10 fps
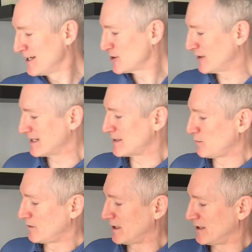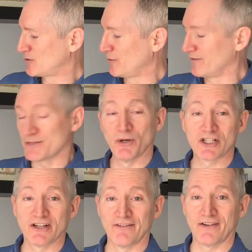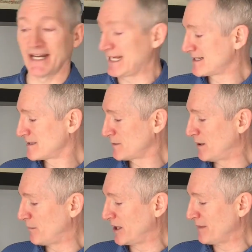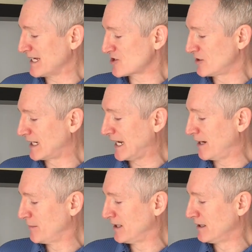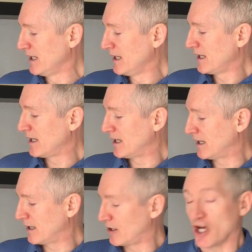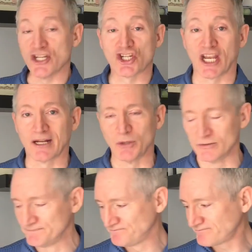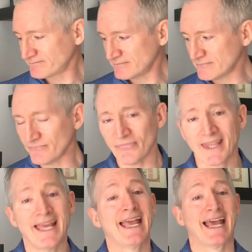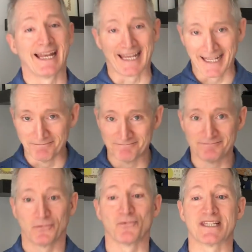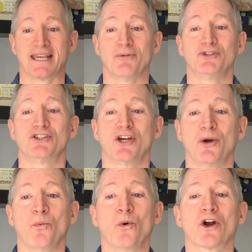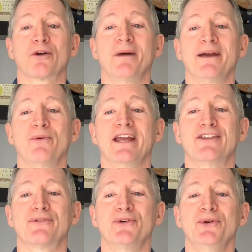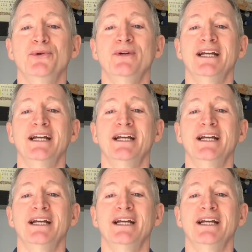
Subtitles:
so that's two of his books on finance, Money Master the Game and Unshakable. And again, was able to work my way through,